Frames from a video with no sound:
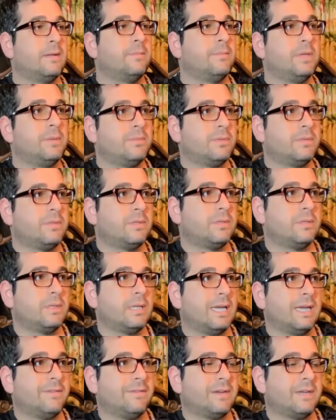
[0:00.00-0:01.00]
People
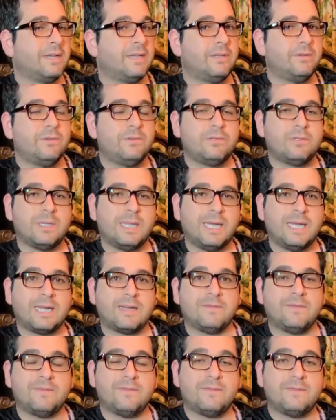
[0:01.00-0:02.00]
have a huge
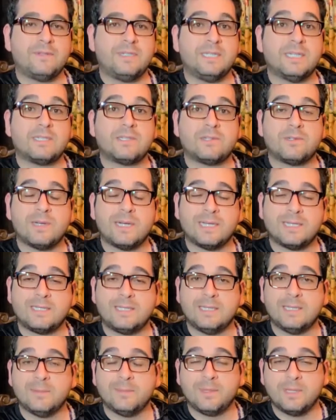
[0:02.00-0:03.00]
lack of
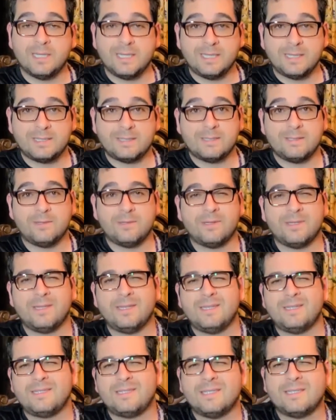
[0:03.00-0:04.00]
distrust in the police, or at
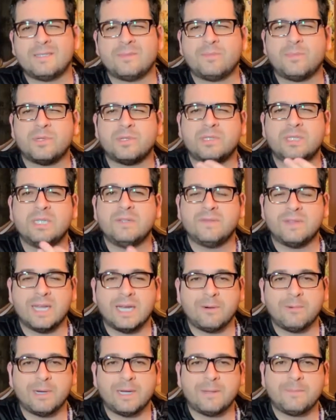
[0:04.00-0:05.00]
least it's perceived
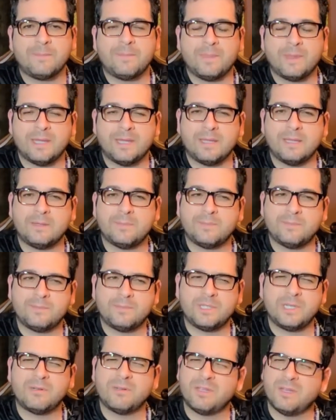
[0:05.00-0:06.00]
that way. I
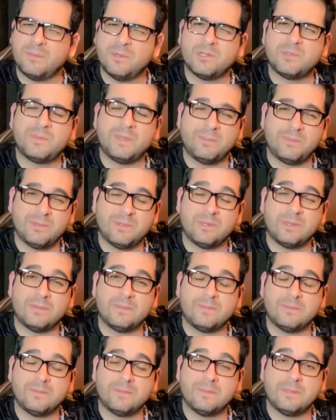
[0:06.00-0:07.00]
think generally most
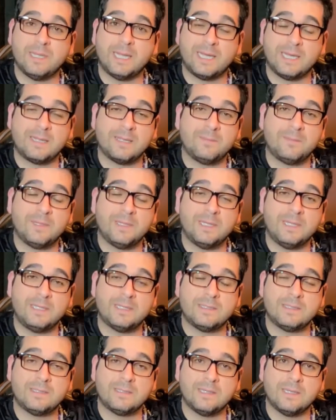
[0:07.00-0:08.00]
people like the
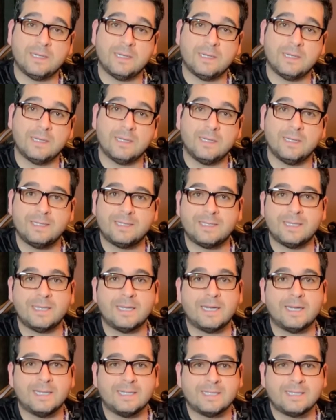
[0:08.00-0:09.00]
police, at least in the
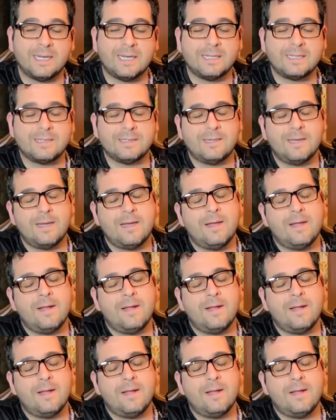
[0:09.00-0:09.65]
United States,